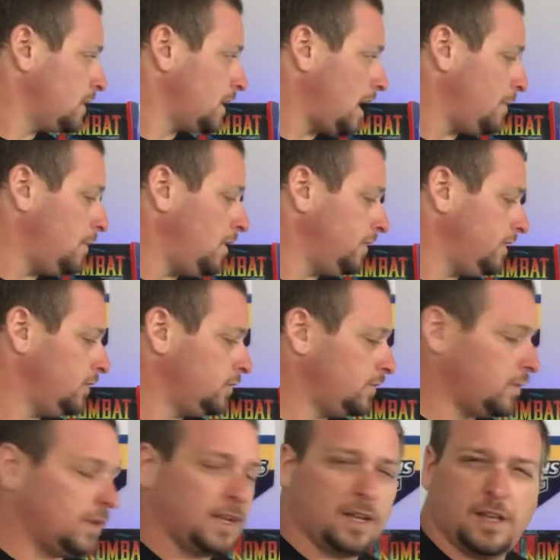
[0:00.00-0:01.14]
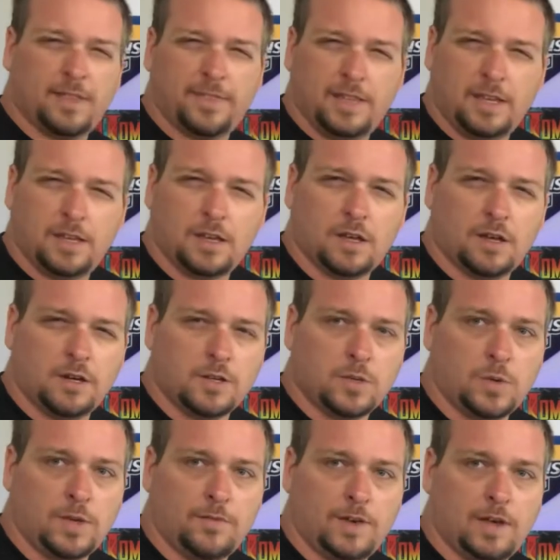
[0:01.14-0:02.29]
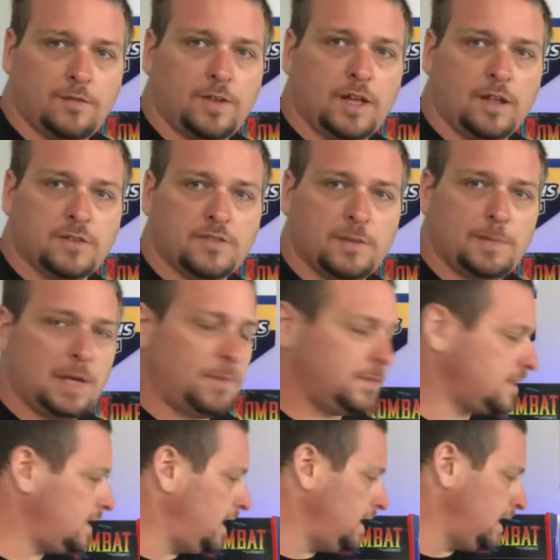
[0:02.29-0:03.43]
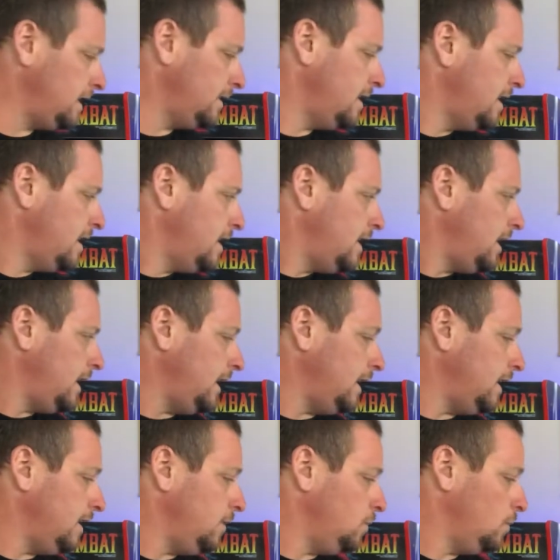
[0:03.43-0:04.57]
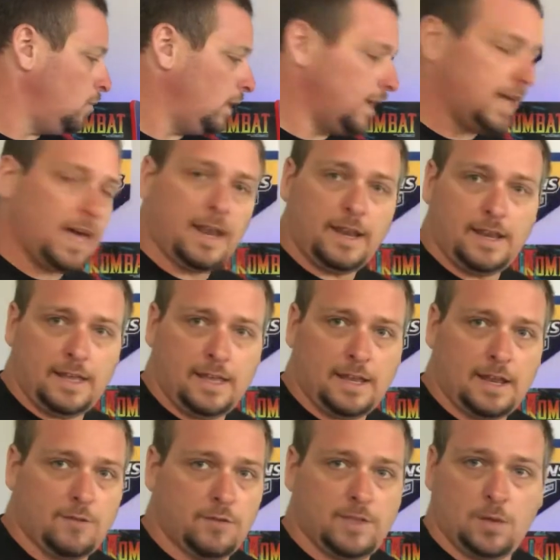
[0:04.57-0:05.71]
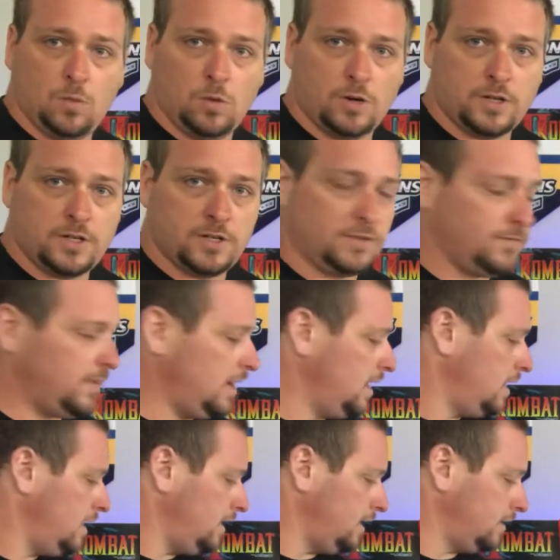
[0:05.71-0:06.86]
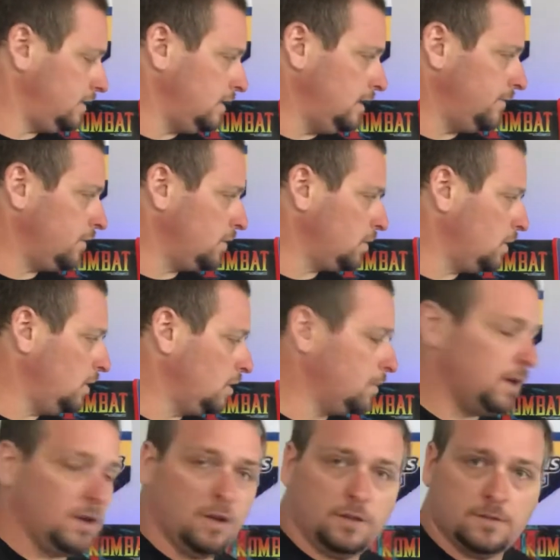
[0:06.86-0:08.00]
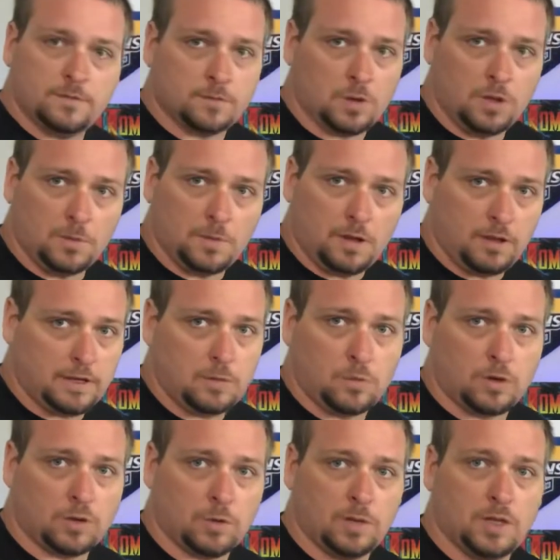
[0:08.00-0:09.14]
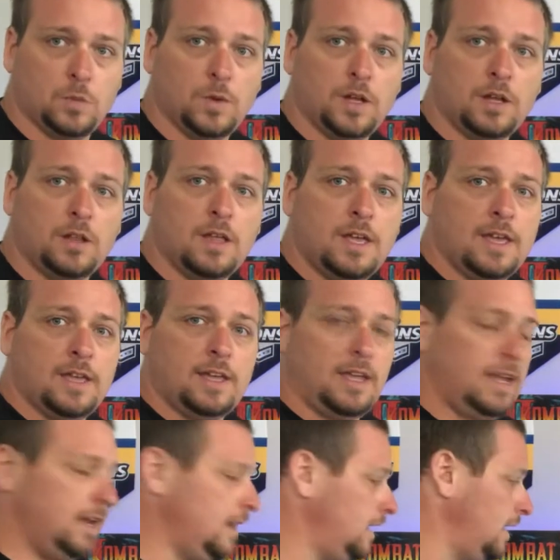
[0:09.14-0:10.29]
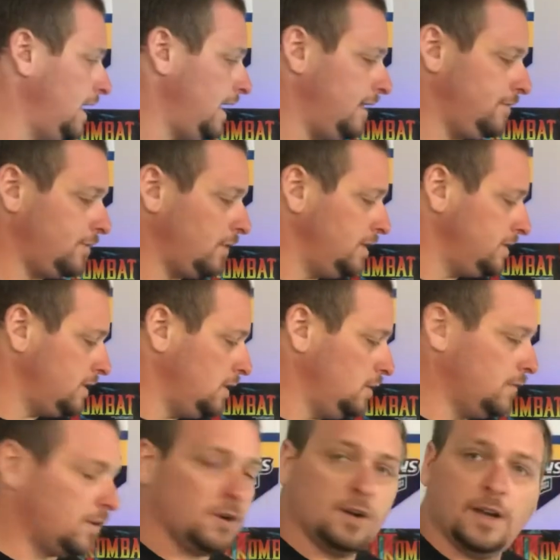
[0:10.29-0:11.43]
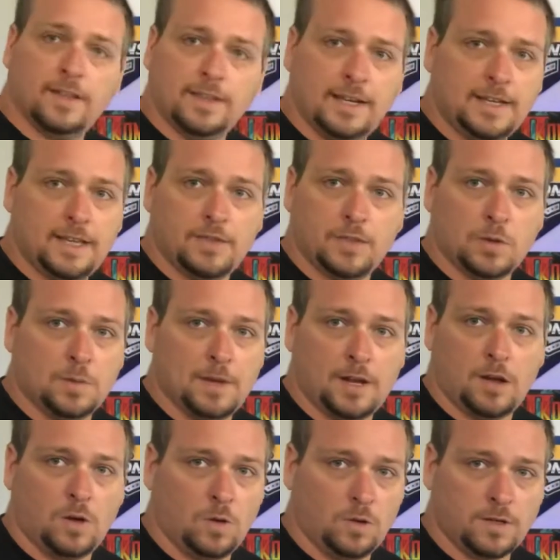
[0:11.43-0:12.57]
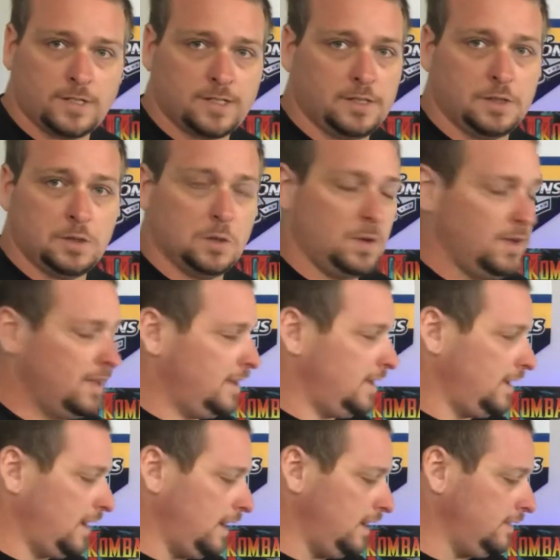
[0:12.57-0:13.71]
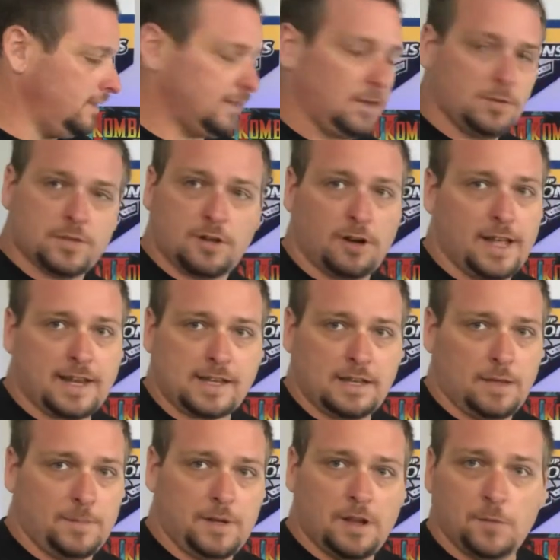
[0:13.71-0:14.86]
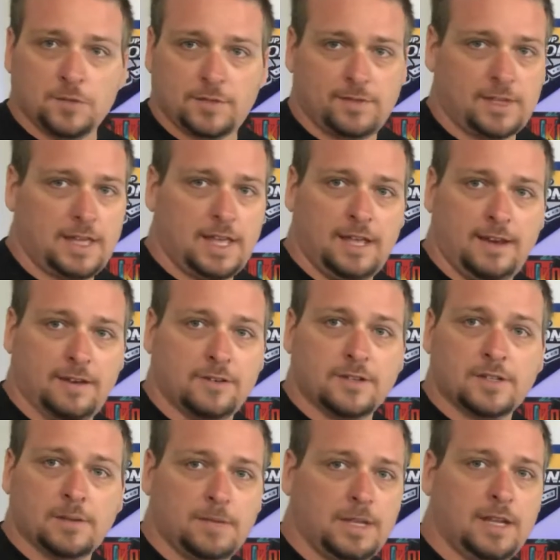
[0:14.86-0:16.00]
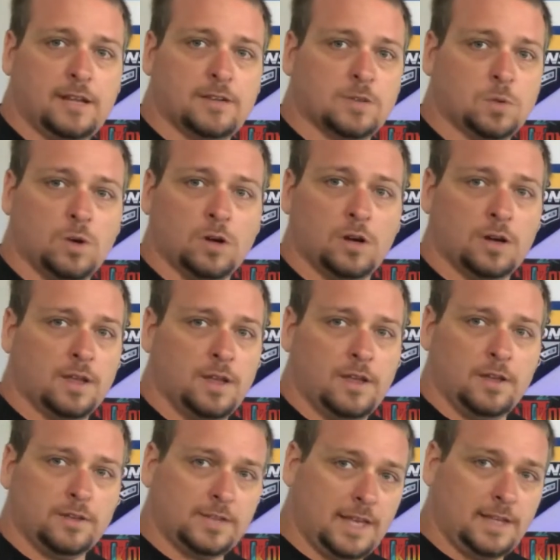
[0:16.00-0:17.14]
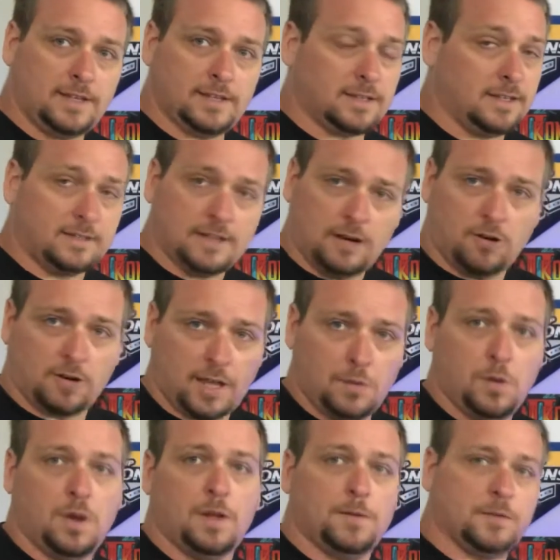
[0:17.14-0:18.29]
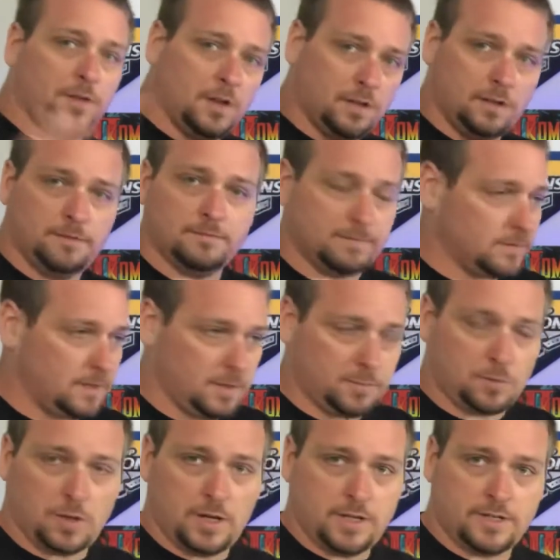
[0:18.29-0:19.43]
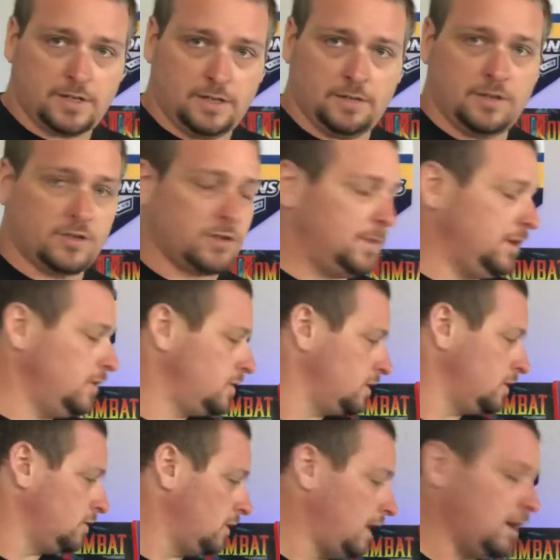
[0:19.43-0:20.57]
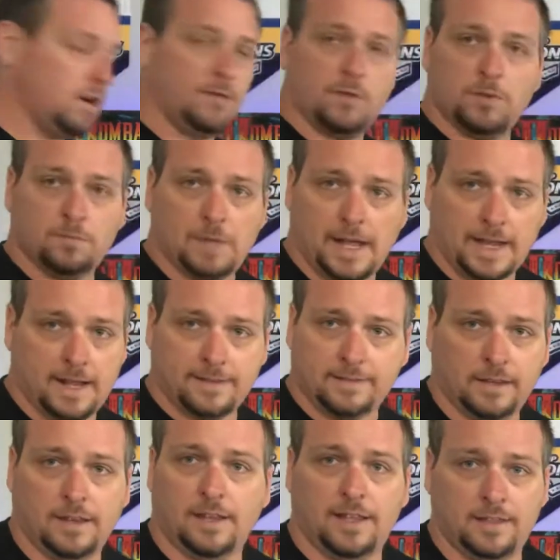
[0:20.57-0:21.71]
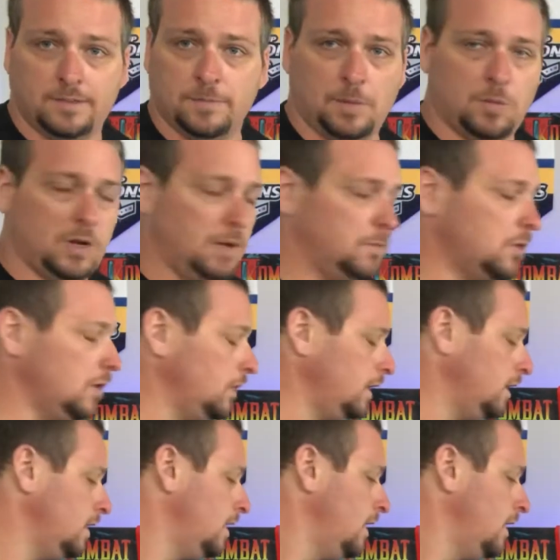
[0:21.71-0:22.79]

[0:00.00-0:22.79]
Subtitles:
I bought this one for like, I think $125 if I'm not mistaken. And when I got it in, everything worked just fine except for the roller ball. The roller ball didn't work really well. And I had friends over, and they'd get through about a hole or two, and this thing would start acting up. You'd almost have to hit it or something to get it to work. So that didn't stink. It's not Arcade 1-Up's fault. It's probably just in distribution, or however, I got secondhand, somebody probably broke it.